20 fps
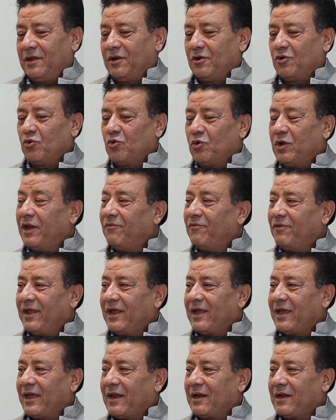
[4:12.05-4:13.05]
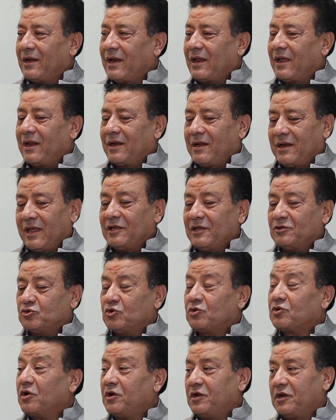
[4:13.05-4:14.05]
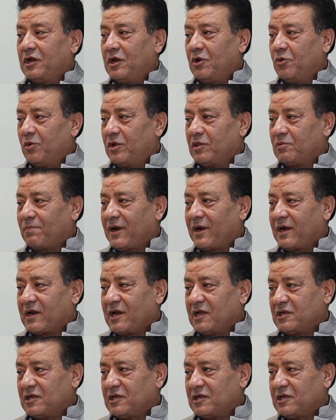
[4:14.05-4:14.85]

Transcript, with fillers: you know leaving and and I should continue with part.